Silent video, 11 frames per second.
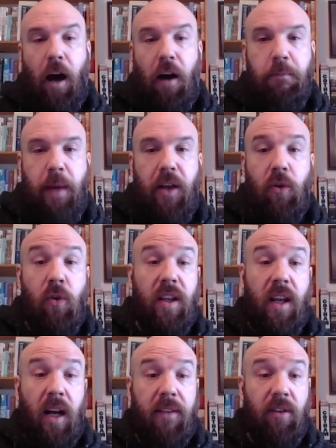of men who
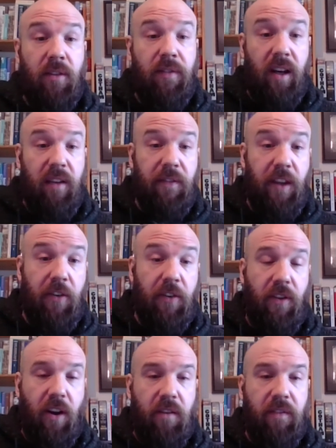did not survive their
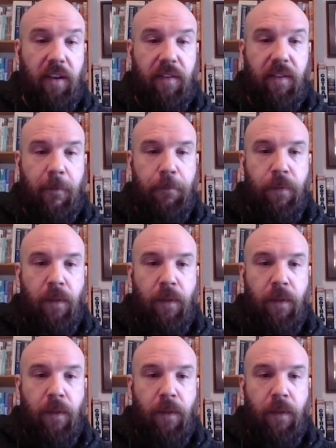service.